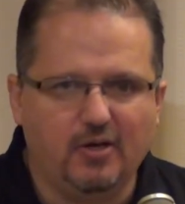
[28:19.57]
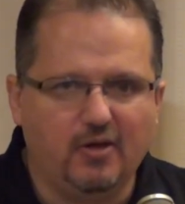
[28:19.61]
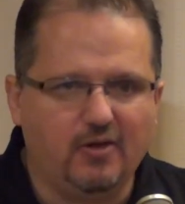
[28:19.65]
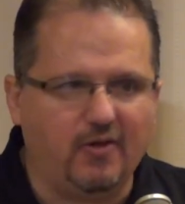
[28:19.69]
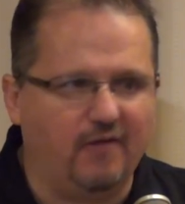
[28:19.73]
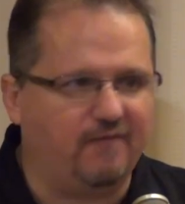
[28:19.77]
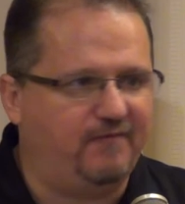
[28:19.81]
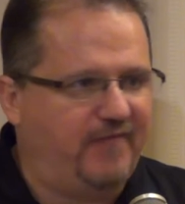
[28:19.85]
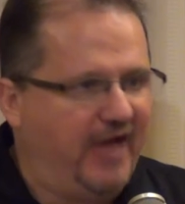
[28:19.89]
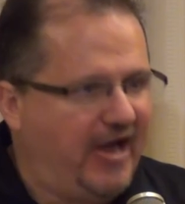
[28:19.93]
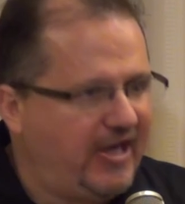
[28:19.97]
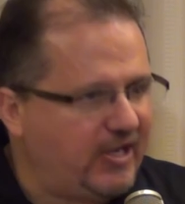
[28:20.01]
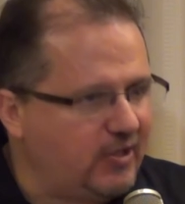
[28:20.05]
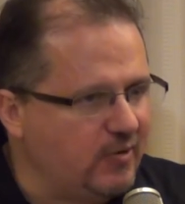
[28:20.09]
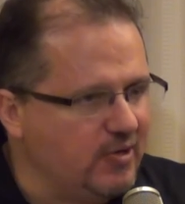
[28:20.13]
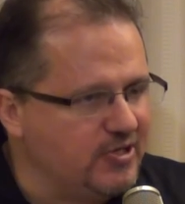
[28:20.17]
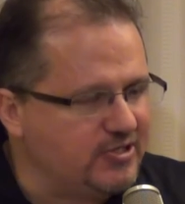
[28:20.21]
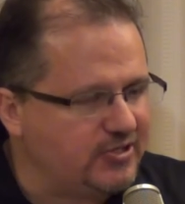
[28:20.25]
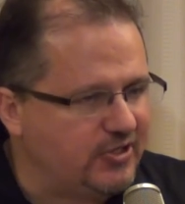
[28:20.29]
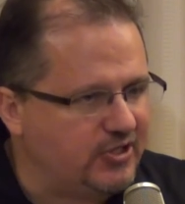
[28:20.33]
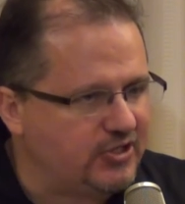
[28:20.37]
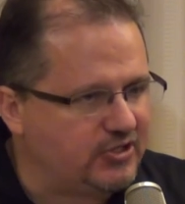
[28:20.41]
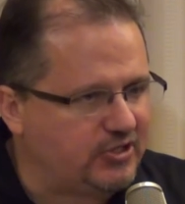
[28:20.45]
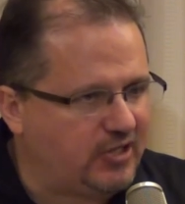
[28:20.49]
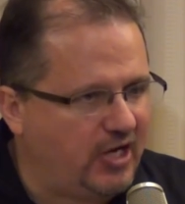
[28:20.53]
the veterans
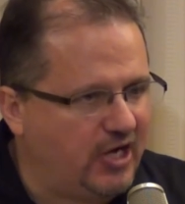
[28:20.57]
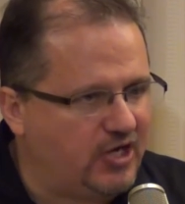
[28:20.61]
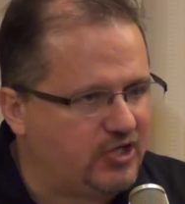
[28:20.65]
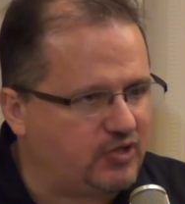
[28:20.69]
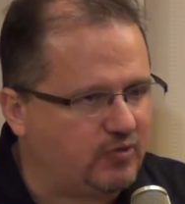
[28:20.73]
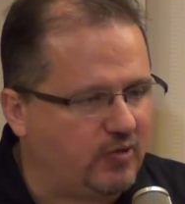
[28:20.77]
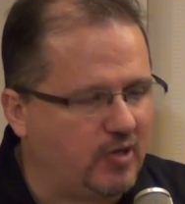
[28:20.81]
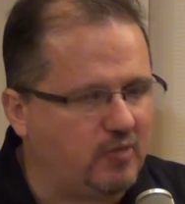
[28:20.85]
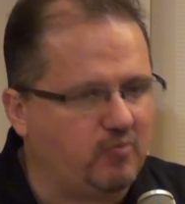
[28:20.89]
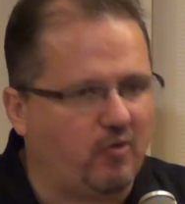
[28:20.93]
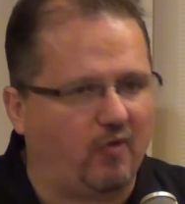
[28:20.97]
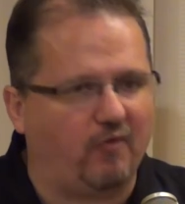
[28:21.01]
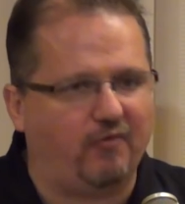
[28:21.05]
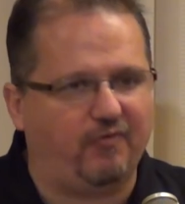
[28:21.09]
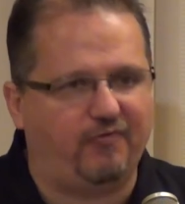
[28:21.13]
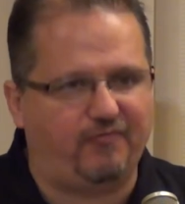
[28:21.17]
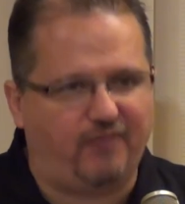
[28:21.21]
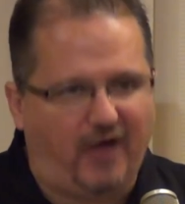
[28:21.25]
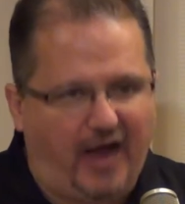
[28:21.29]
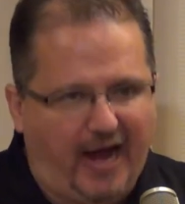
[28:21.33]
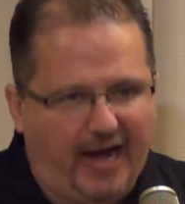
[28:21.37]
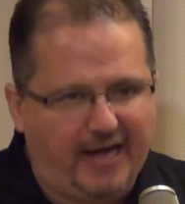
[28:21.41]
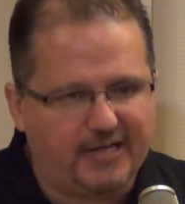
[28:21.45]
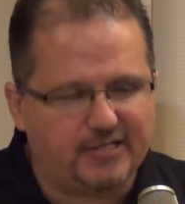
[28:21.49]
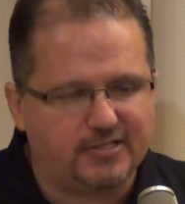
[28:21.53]
of this country will
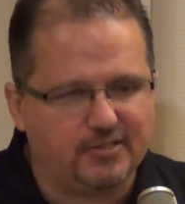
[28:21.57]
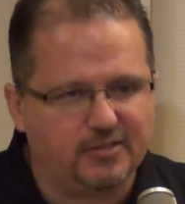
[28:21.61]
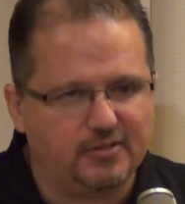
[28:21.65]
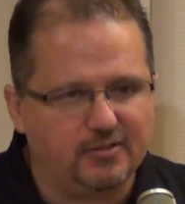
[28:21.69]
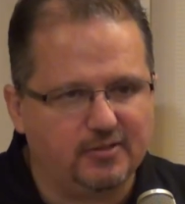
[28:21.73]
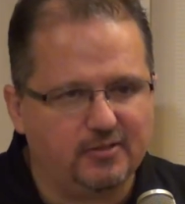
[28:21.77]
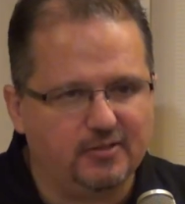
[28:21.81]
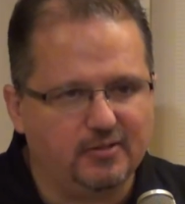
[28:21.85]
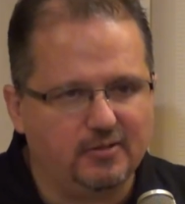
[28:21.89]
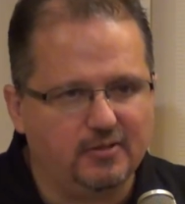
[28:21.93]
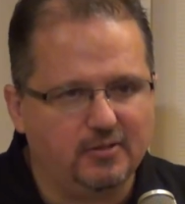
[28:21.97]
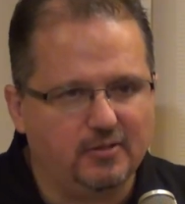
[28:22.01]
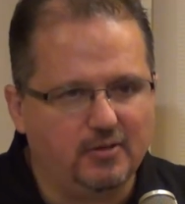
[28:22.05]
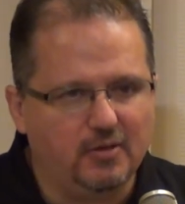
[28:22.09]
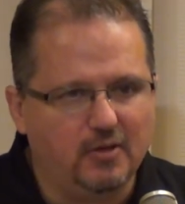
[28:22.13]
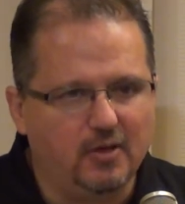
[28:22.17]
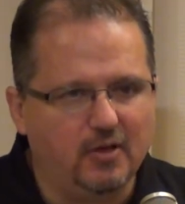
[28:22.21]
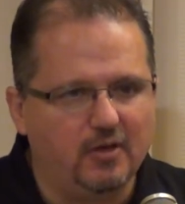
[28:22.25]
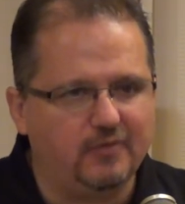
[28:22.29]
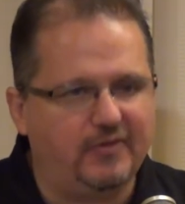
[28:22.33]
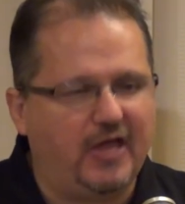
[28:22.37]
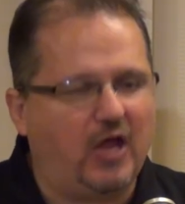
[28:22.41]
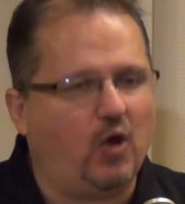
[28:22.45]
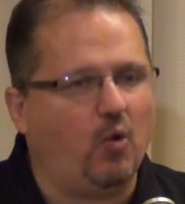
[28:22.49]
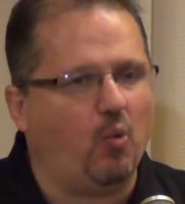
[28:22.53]
fight.
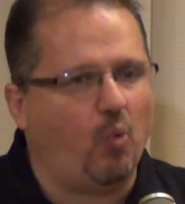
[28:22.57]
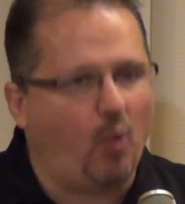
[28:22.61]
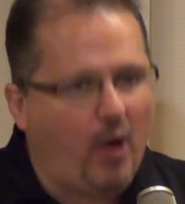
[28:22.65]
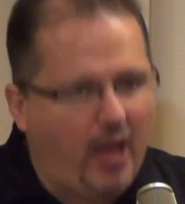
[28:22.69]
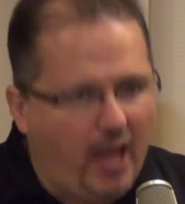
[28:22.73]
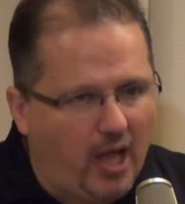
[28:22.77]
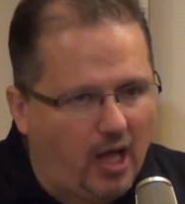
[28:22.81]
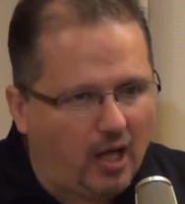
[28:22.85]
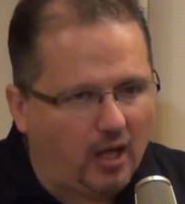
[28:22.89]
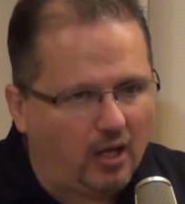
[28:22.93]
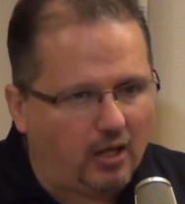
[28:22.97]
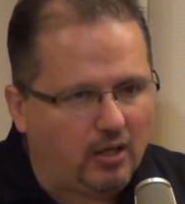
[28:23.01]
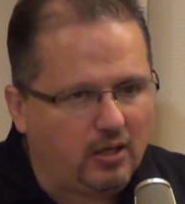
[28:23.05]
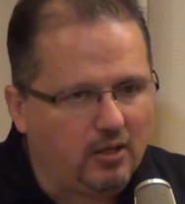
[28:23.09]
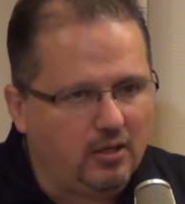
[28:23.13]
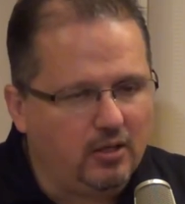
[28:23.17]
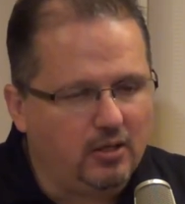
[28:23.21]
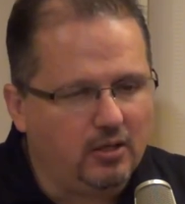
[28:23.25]
They will.